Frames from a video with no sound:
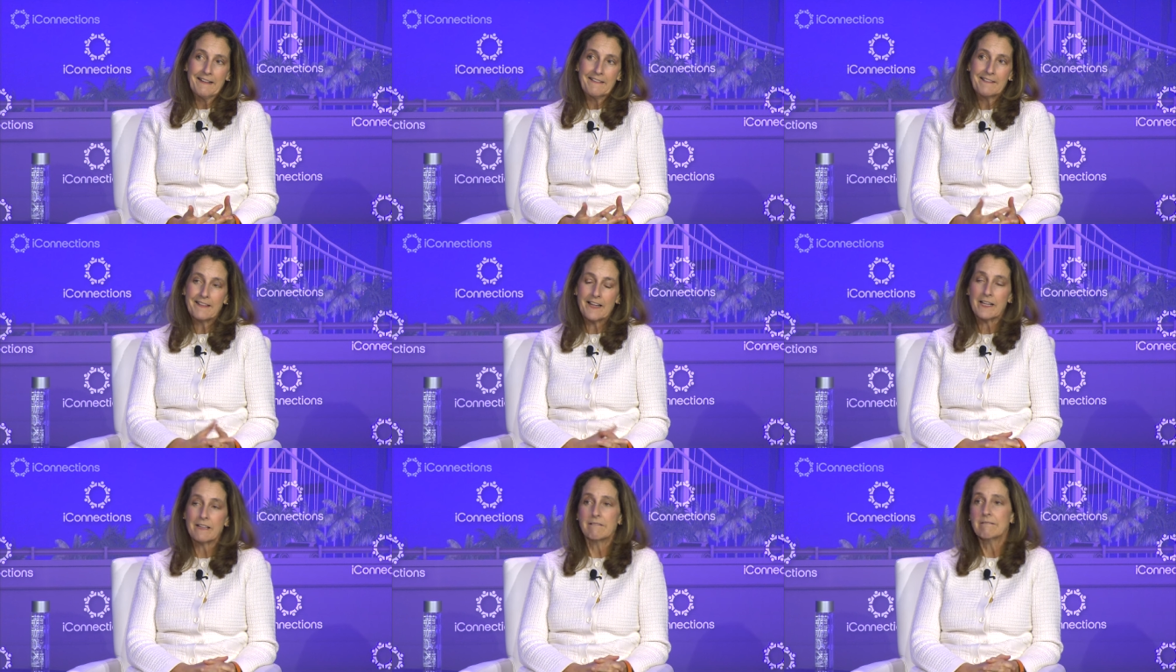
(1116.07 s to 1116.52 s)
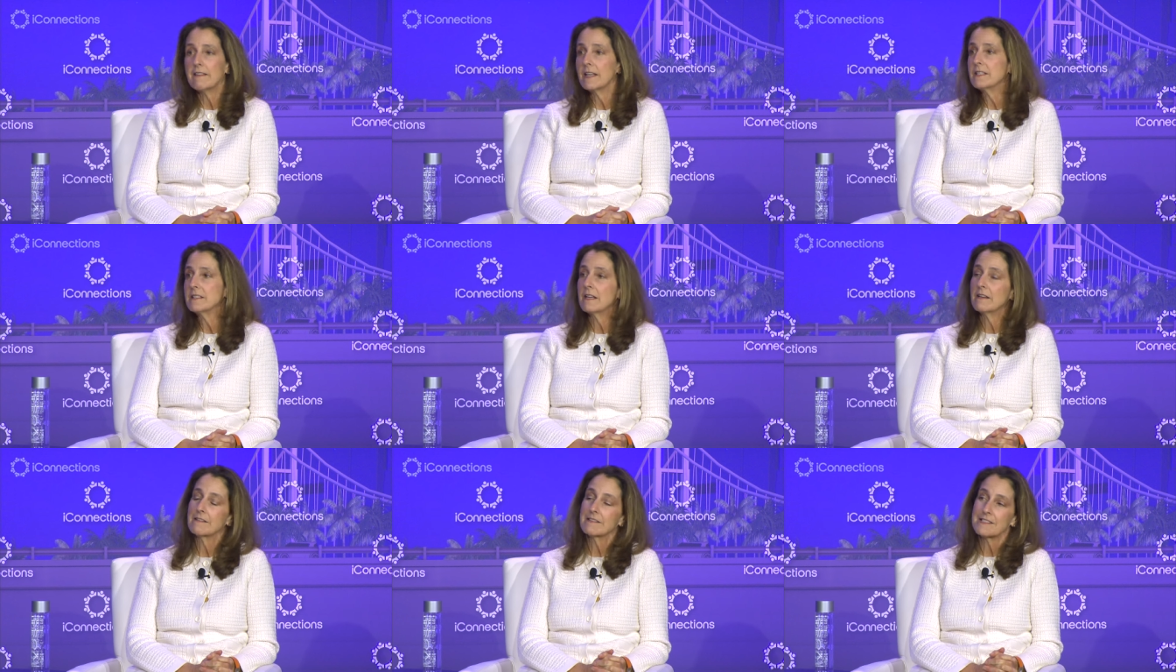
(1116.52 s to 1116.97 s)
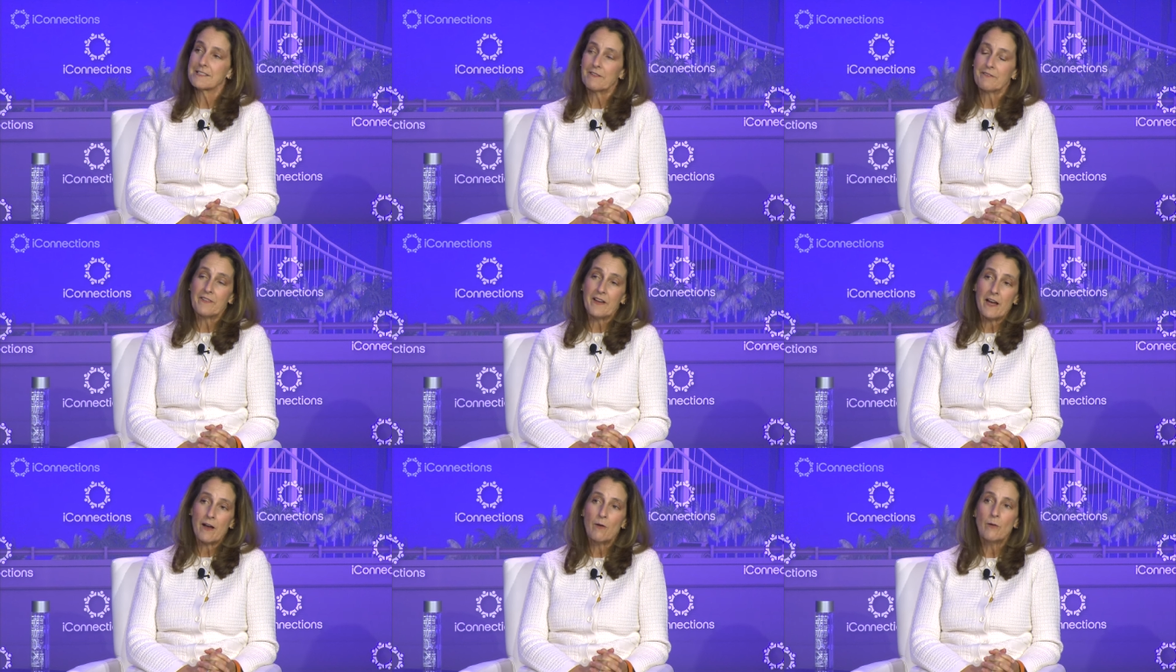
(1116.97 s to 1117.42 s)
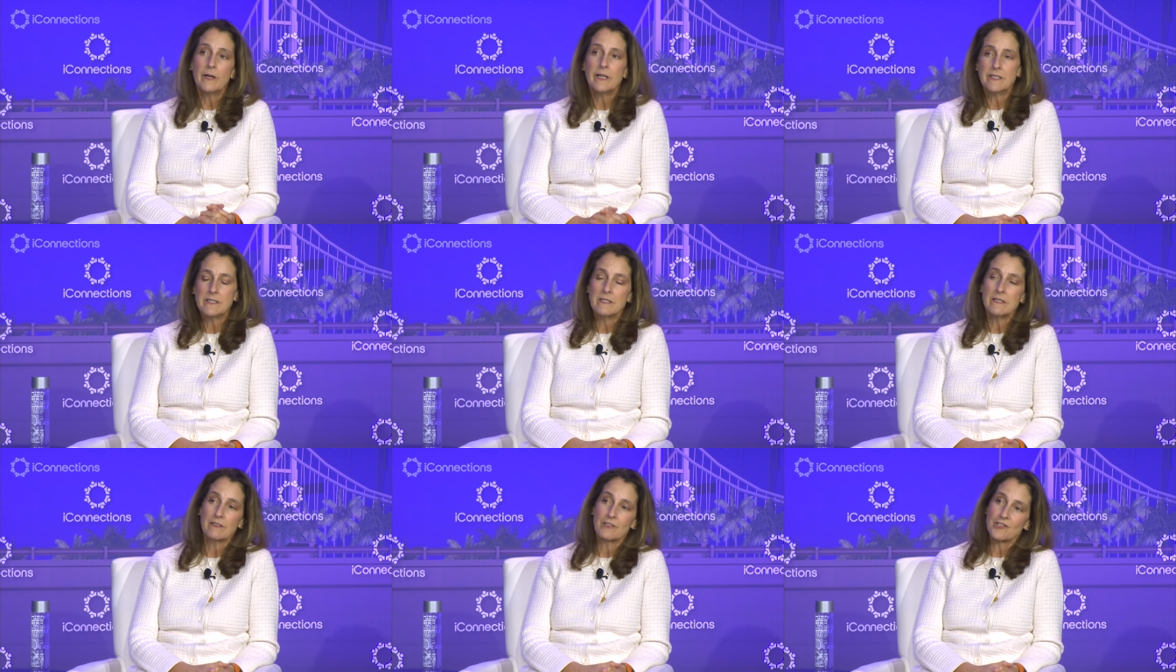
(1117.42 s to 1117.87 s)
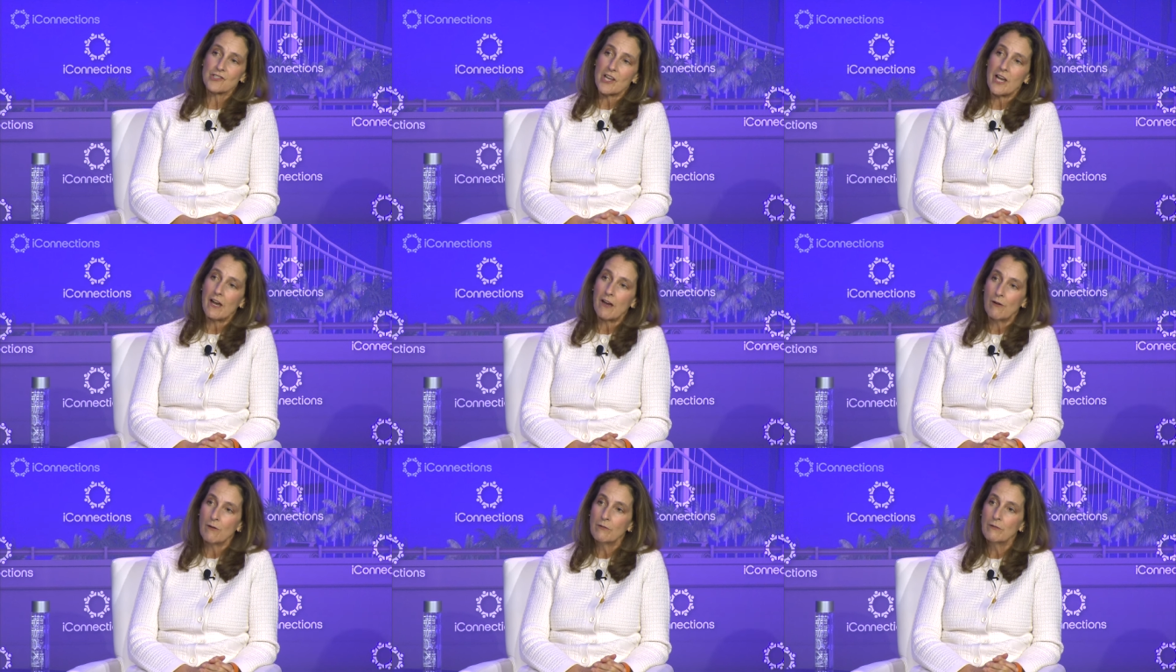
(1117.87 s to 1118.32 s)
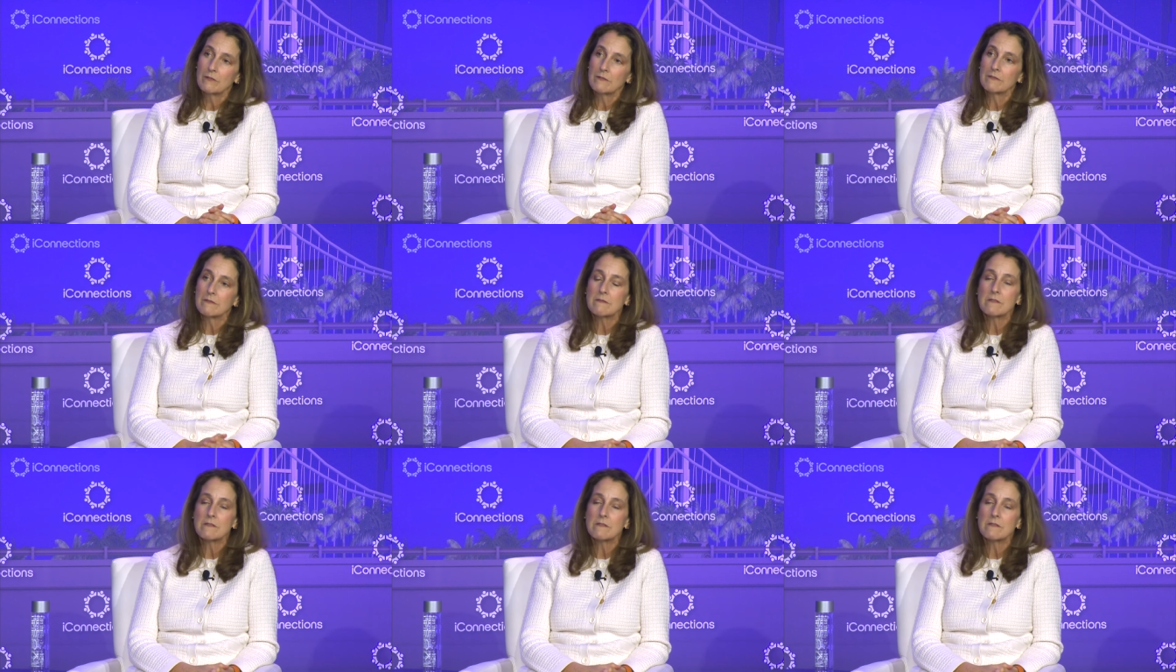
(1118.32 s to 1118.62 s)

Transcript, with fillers: like they take stuff out and deals out.